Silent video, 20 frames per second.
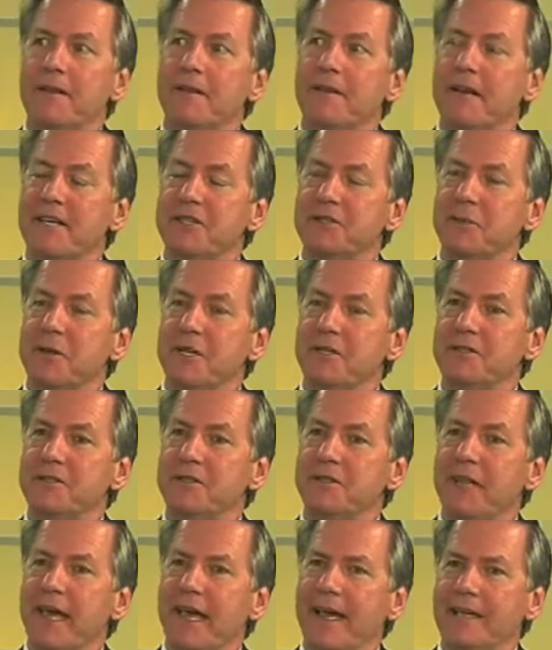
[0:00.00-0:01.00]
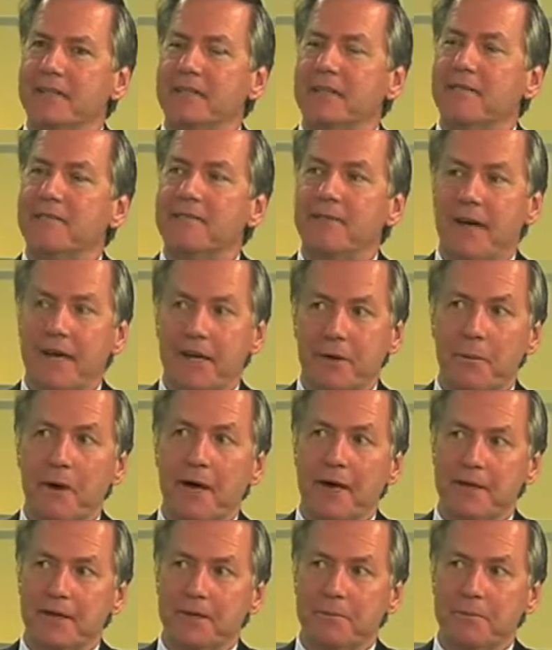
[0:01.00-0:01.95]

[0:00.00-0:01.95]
The next reason is value add.